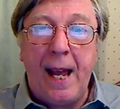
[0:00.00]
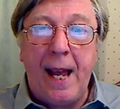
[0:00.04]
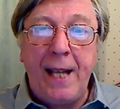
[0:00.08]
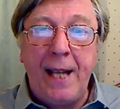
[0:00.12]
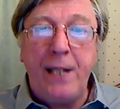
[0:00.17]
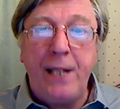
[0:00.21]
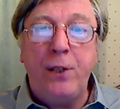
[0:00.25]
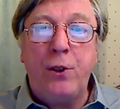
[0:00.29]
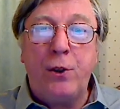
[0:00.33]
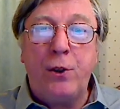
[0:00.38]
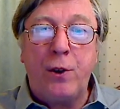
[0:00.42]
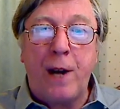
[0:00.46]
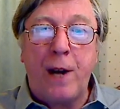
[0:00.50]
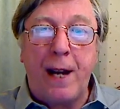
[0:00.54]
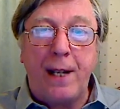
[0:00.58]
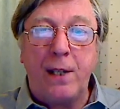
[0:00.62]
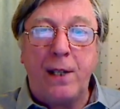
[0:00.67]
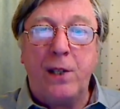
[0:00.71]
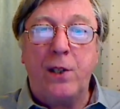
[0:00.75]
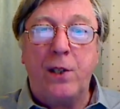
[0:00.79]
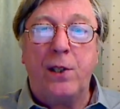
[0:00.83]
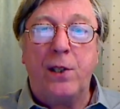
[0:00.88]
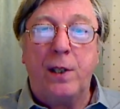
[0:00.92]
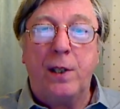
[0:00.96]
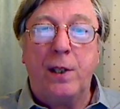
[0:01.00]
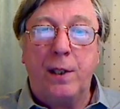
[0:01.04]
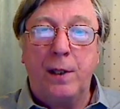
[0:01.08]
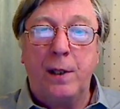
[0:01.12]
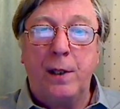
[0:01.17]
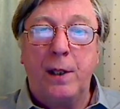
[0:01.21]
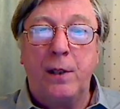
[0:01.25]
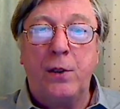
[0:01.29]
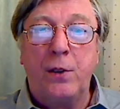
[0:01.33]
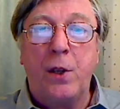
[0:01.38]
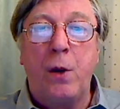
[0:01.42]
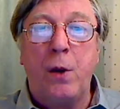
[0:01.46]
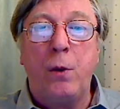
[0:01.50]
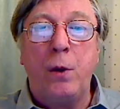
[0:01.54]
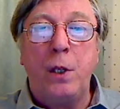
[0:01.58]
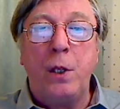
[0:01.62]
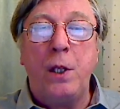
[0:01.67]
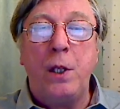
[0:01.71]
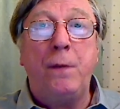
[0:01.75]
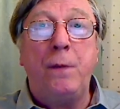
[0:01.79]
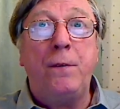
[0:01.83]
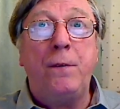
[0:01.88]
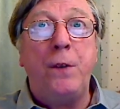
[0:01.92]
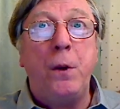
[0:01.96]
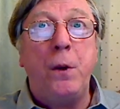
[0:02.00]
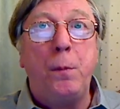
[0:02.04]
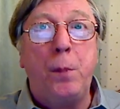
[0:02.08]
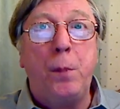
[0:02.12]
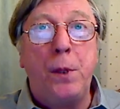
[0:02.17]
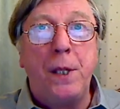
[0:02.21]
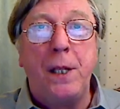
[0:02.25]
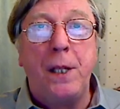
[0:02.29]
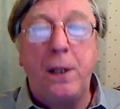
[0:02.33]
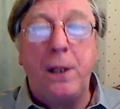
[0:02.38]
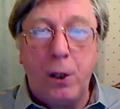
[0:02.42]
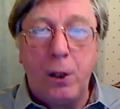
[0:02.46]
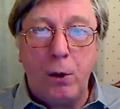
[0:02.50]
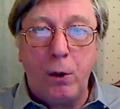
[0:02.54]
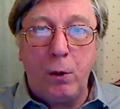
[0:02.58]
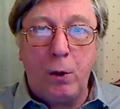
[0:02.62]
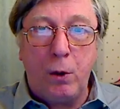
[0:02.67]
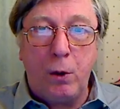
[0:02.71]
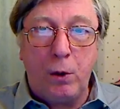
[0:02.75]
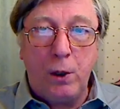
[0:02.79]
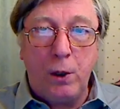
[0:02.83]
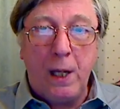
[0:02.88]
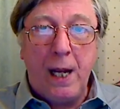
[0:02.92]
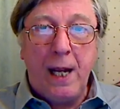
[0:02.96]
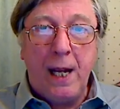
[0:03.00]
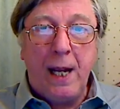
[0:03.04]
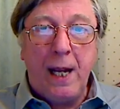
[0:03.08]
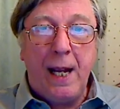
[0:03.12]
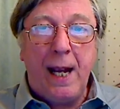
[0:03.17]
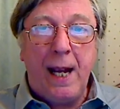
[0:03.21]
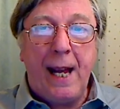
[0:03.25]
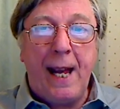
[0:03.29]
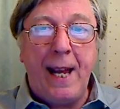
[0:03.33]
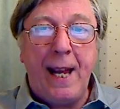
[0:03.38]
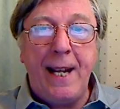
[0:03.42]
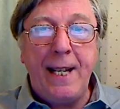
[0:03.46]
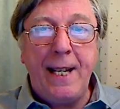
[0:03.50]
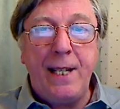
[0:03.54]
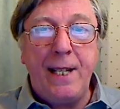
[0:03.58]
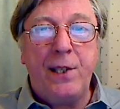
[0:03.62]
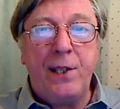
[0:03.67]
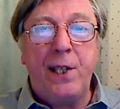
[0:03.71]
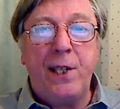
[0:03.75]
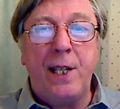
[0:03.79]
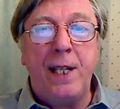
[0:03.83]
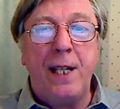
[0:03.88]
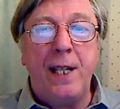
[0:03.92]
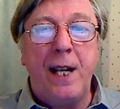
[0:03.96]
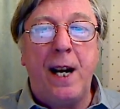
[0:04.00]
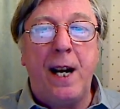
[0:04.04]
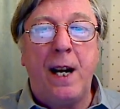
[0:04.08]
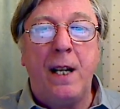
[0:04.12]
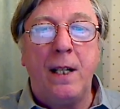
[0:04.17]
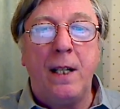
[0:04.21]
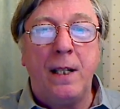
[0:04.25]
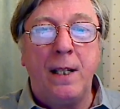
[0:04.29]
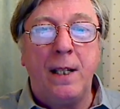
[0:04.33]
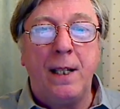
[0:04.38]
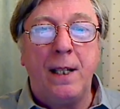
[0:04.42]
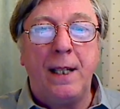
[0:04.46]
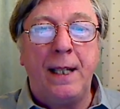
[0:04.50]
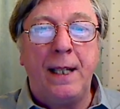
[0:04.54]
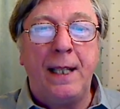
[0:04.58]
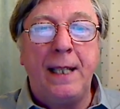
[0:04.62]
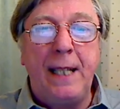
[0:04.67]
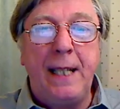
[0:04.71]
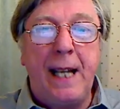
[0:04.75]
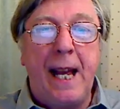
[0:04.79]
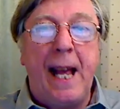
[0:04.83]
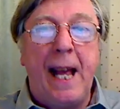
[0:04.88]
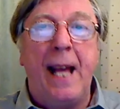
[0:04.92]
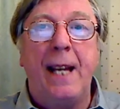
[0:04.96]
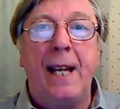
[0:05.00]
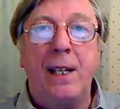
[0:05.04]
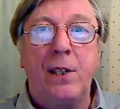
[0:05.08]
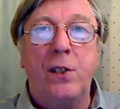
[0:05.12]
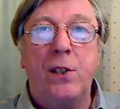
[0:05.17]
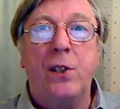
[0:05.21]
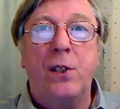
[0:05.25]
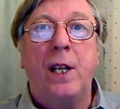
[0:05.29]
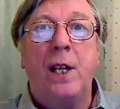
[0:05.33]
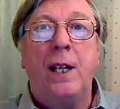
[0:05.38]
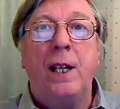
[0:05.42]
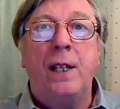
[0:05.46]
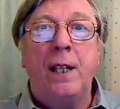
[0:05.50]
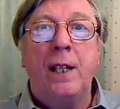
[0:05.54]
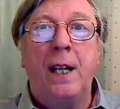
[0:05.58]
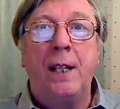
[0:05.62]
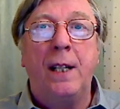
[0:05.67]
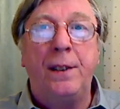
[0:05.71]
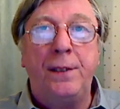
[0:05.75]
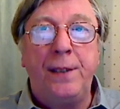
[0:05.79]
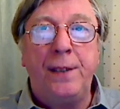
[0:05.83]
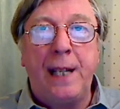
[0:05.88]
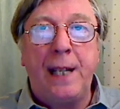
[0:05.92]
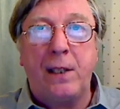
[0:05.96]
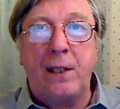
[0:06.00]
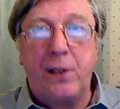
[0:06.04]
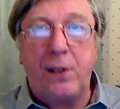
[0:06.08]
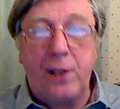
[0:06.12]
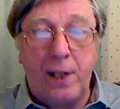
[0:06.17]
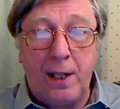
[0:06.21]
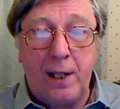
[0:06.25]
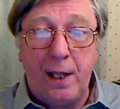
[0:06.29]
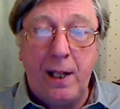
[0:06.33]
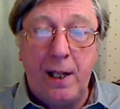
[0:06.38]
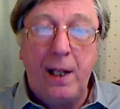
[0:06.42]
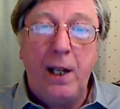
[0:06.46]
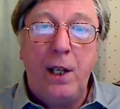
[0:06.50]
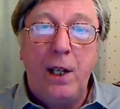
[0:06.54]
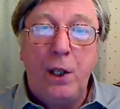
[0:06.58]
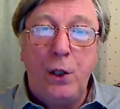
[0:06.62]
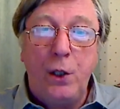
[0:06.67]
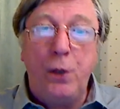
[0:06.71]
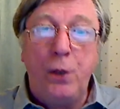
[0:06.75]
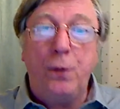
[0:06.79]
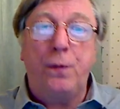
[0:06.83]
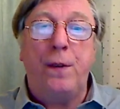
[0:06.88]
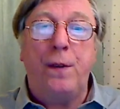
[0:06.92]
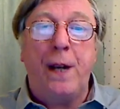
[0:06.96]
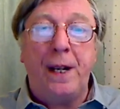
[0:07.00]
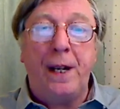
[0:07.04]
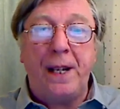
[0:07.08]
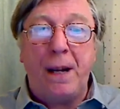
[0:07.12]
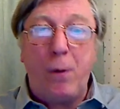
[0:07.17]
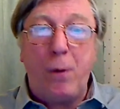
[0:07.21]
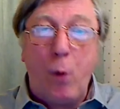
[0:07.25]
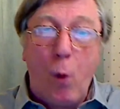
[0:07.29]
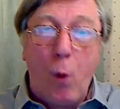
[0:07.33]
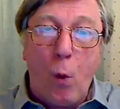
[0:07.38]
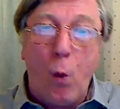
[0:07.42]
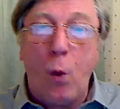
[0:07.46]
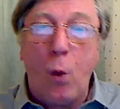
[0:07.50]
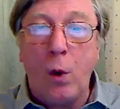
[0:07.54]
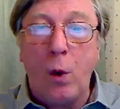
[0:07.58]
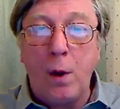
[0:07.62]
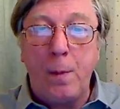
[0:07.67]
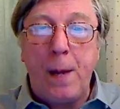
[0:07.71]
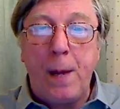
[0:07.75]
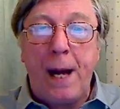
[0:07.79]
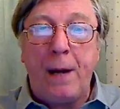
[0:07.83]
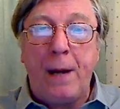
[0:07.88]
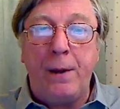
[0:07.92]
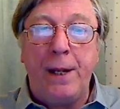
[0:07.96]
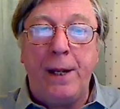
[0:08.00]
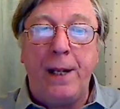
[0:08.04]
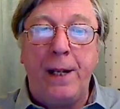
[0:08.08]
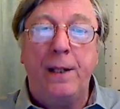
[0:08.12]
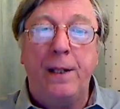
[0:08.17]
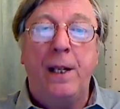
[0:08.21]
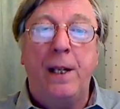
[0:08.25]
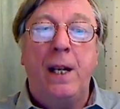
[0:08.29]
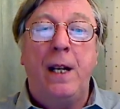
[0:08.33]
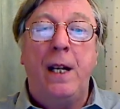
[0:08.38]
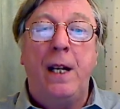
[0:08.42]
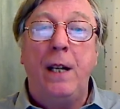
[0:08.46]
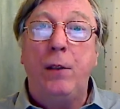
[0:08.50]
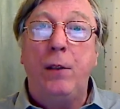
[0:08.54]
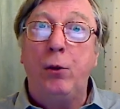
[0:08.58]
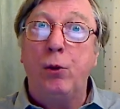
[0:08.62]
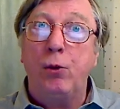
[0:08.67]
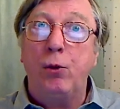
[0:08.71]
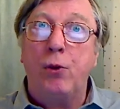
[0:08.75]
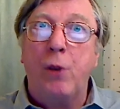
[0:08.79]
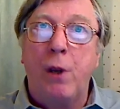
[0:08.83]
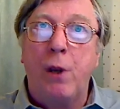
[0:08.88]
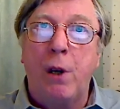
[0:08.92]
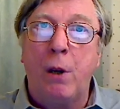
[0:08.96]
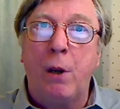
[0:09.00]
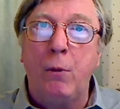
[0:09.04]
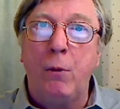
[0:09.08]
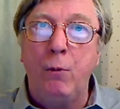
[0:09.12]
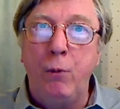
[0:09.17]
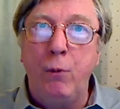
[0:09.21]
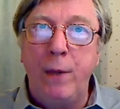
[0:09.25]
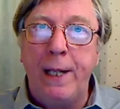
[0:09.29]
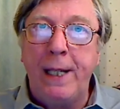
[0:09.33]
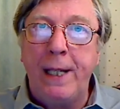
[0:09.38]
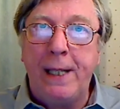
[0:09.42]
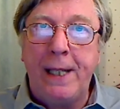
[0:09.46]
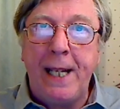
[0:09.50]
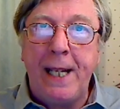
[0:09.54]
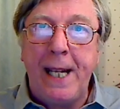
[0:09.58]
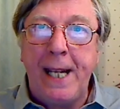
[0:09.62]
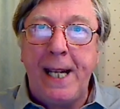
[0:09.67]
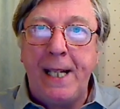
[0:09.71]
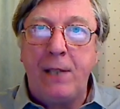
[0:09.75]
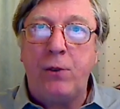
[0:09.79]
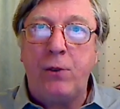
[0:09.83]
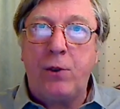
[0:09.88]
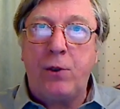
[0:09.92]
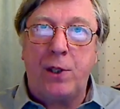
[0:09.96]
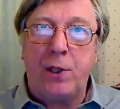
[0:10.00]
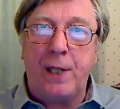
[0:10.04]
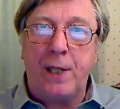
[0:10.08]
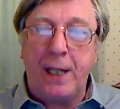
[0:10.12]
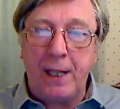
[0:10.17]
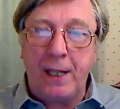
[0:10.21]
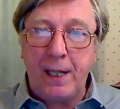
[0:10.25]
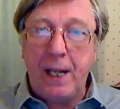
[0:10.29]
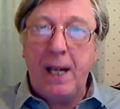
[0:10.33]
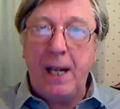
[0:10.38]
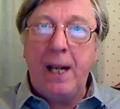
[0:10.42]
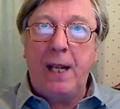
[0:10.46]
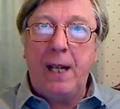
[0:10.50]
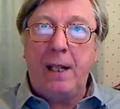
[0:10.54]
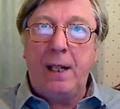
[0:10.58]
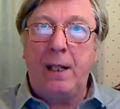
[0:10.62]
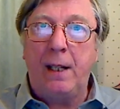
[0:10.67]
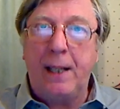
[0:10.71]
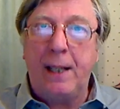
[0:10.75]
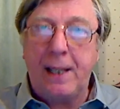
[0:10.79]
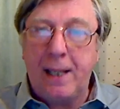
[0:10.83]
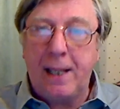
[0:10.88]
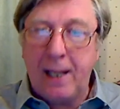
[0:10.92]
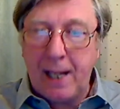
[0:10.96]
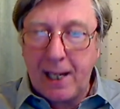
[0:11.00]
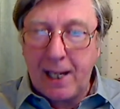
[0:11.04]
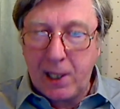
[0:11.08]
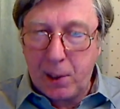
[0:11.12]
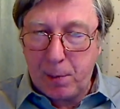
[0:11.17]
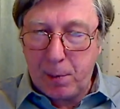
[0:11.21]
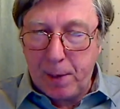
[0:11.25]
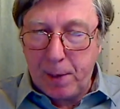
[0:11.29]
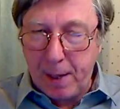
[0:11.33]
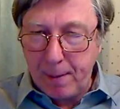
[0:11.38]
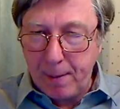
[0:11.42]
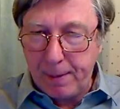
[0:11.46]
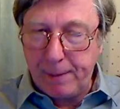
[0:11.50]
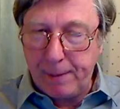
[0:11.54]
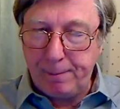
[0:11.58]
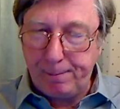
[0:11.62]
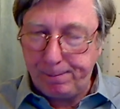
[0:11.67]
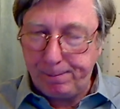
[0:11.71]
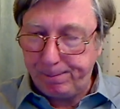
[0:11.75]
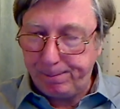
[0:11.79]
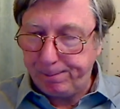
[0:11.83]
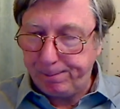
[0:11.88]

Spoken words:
Atrex. So if you put in Google ATREX and NASA, you'll find out all about it. It looks a really interesting little experiment.